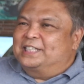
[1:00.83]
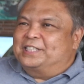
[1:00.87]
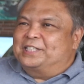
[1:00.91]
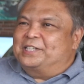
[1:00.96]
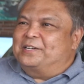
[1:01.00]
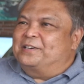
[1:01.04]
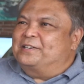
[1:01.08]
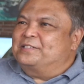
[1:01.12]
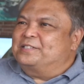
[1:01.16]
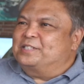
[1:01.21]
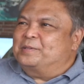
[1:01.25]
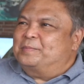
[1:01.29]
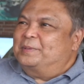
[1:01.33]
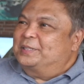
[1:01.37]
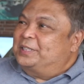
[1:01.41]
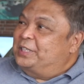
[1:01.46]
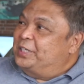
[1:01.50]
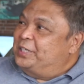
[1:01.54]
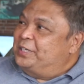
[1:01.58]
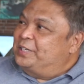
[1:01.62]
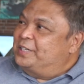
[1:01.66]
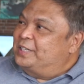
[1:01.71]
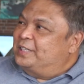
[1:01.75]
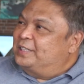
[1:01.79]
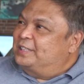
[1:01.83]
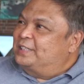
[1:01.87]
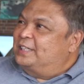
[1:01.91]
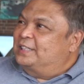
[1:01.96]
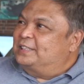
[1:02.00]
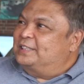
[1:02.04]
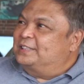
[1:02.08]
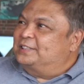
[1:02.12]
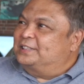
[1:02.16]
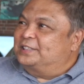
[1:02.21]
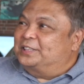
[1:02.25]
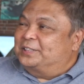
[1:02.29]
there's a material
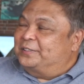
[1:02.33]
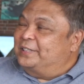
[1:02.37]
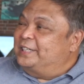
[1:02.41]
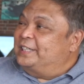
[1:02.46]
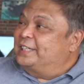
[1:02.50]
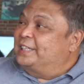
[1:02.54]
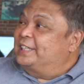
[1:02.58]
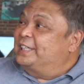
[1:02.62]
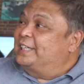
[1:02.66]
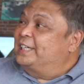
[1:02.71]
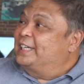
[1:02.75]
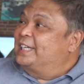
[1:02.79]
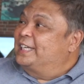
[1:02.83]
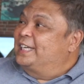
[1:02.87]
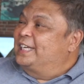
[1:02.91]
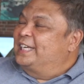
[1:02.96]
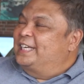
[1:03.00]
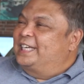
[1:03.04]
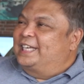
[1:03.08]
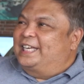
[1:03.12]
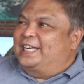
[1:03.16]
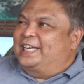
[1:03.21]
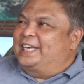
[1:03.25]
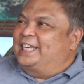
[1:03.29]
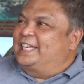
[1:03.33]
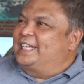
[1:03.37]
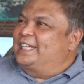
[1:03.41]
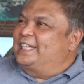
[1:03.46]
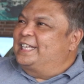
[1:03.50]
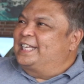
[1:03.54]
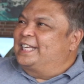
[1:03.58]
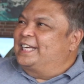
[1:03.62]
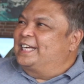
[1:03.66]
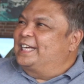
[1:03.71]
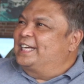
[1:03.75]
that is green, and